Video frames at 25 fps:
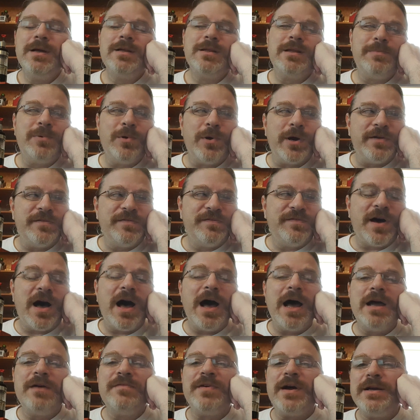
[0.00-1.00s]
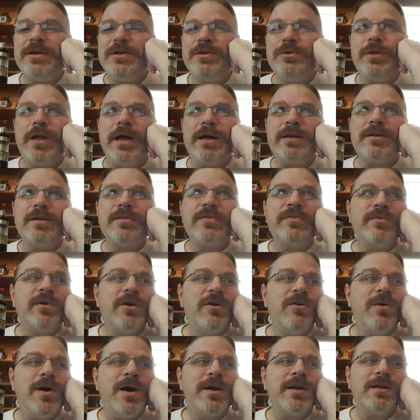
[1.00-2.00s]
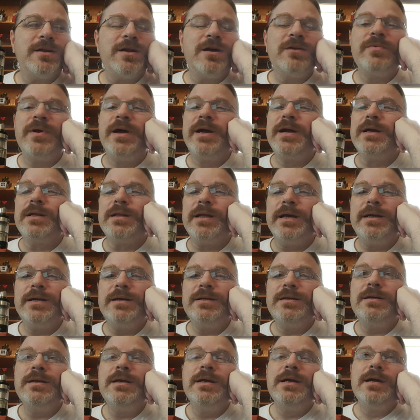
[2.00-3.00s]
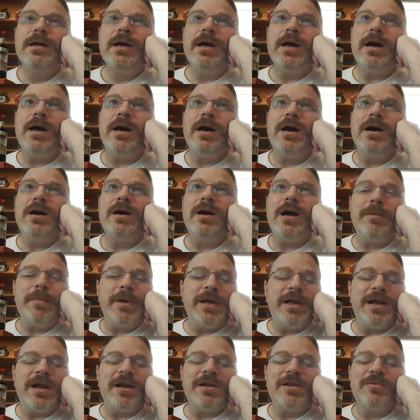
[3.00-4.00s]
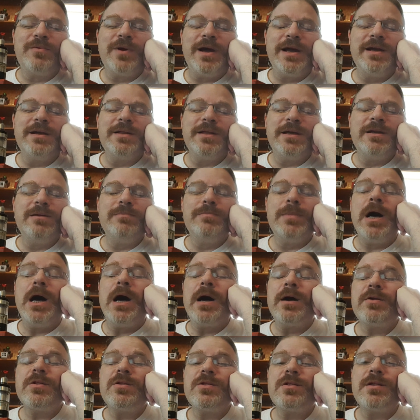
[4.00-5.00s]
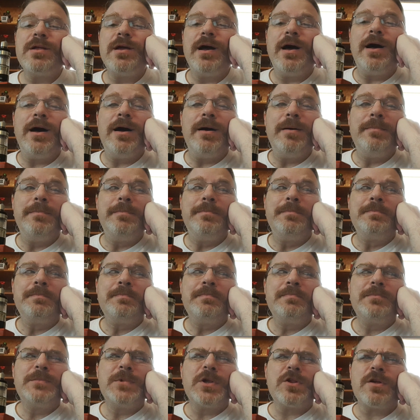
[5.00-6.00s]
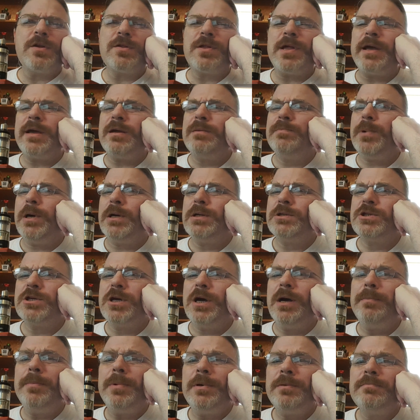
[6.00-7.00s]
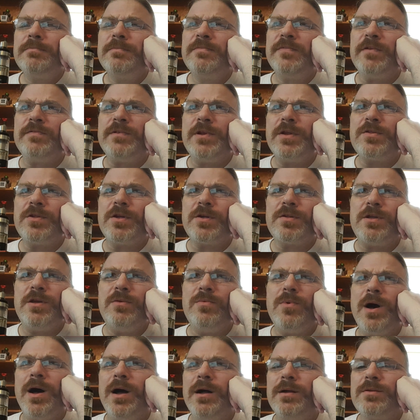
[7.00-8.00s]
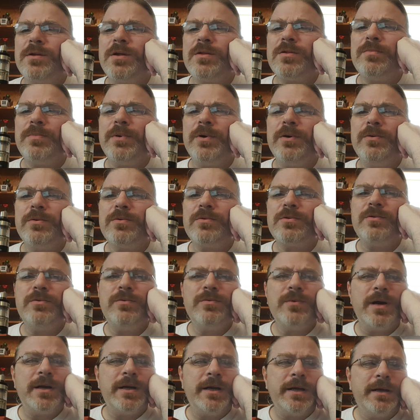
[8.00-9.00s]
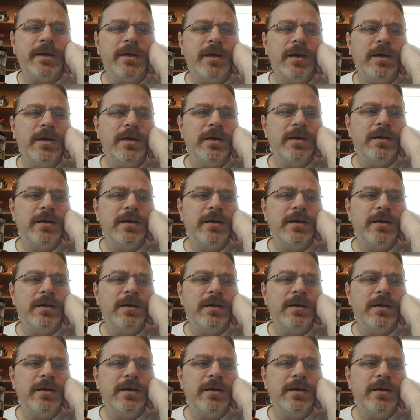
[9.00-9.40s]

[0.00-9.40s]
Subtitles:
The 0.5 I do like to throw on an unregulated, on a regulated box, just because I can punch up 50, 60 watts as opposed to running